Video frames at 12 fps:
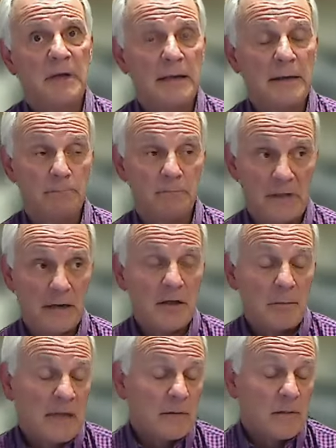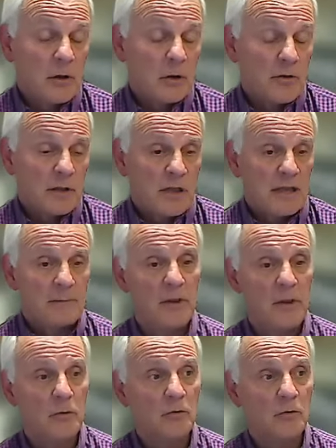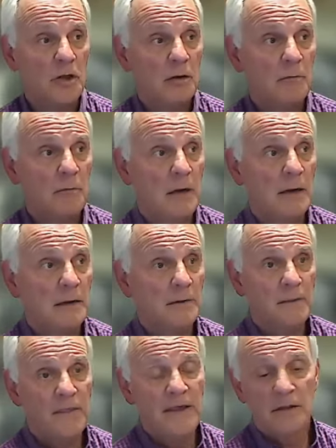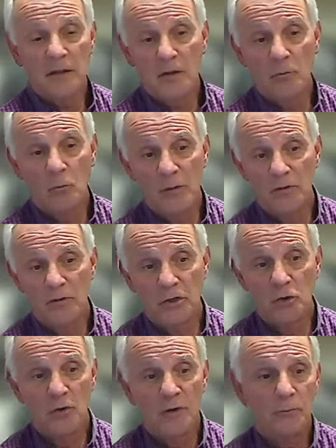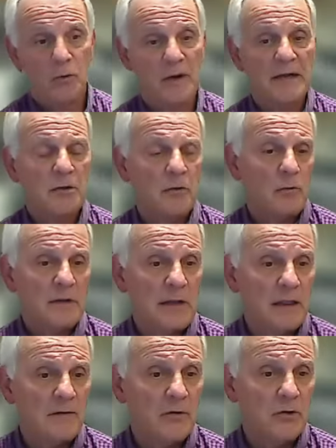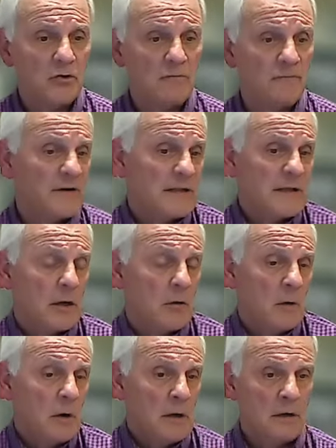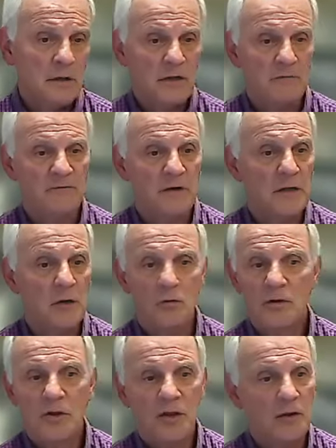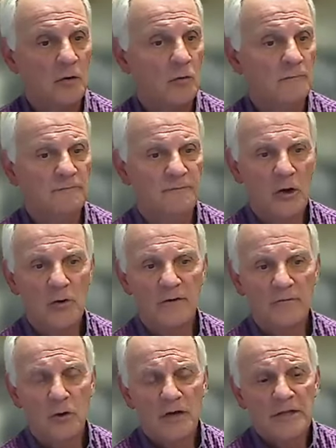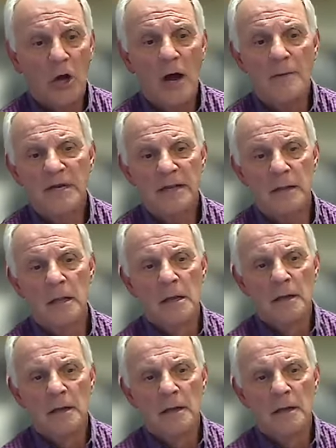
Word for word: it does mean, though, that some of those uh, things that we would do in print or television, video, you know, video is still very, very dominant.